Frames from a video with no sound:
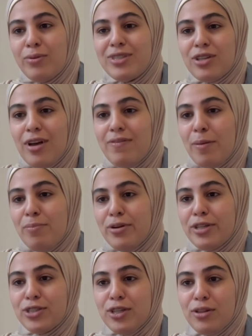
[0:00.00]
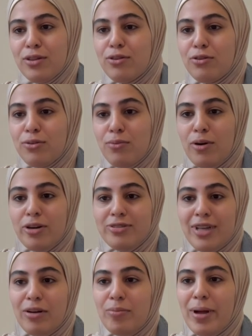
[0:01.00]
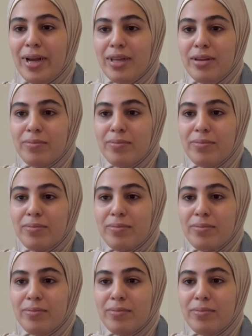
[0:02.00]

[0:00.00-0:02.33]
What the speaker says: saw evaporation through the water cycle baggie?